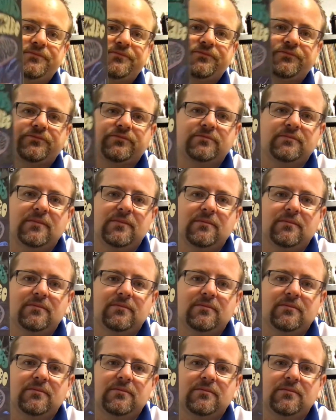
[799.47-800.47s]

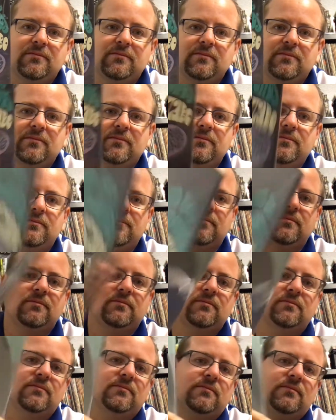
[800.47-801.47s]

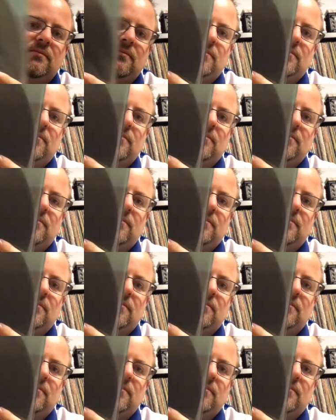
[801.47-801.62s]
[no speech]